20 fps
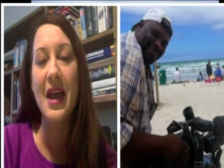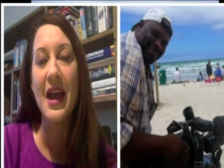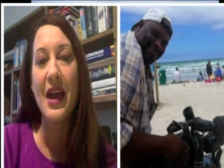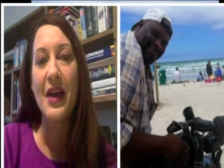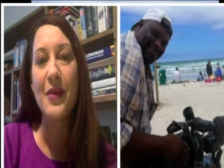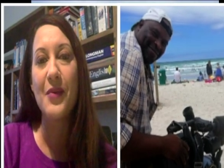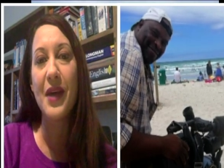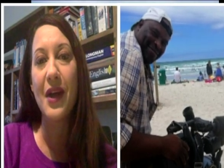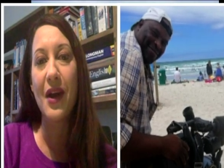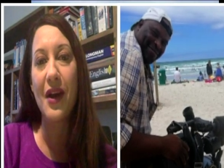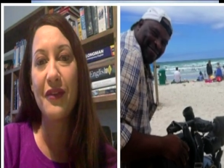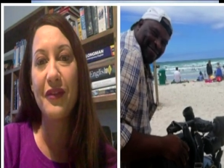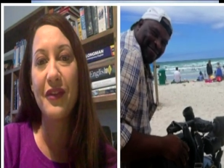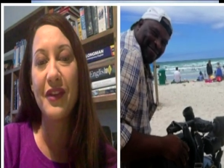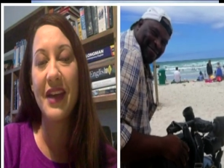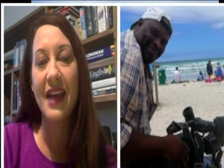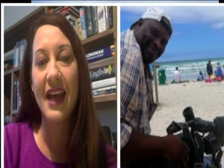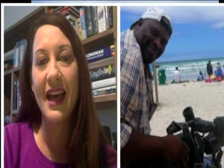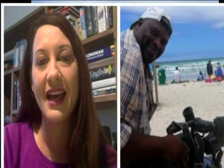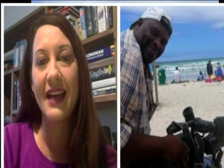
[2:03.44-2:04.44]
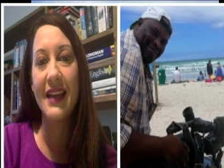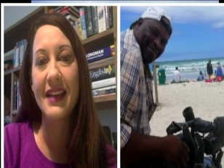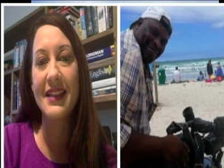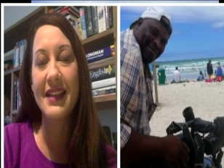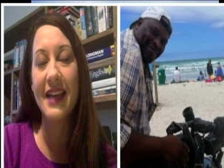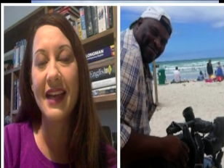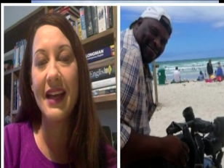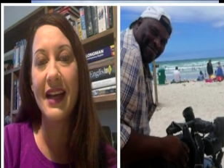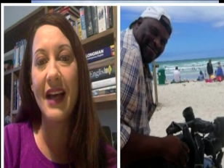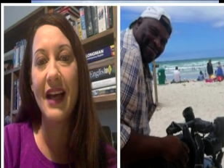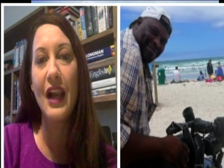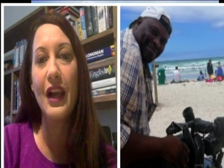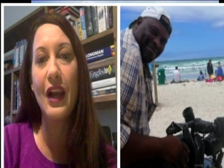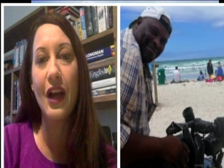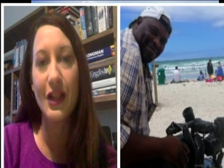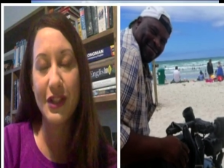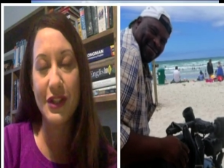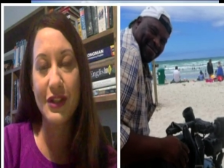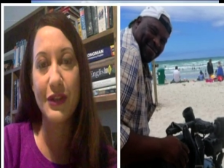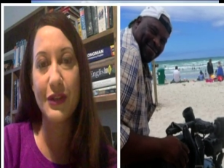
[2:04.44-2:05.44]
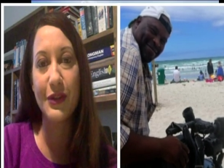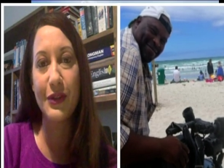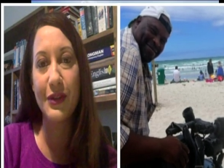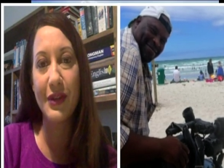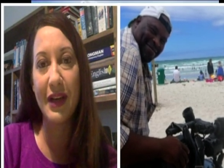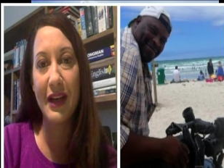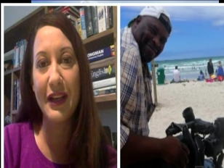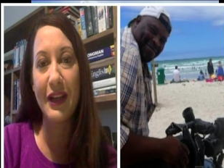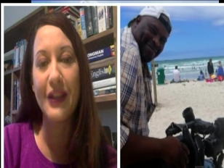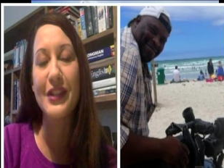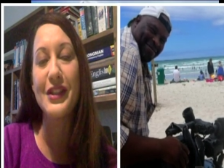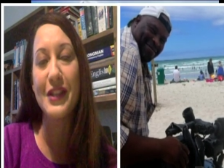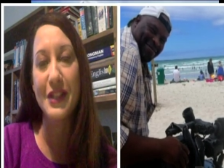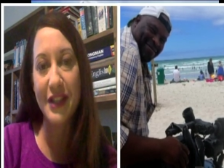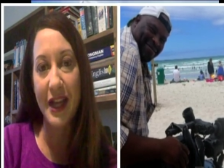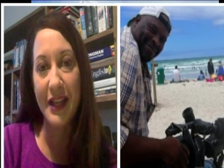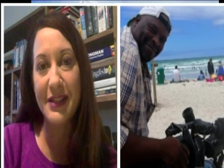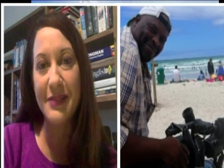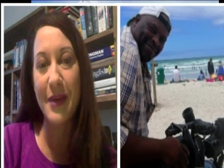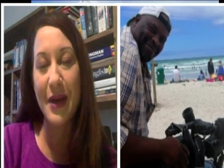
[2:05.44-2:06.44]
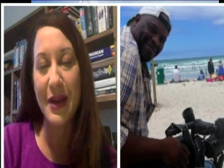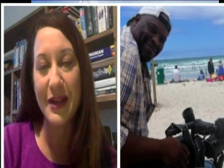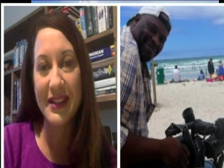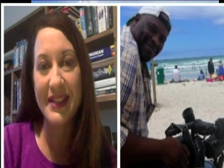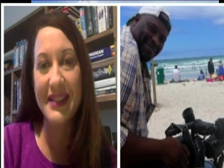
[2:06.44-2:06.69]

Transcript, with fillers: we often had uh, a lot to a lot to chat about.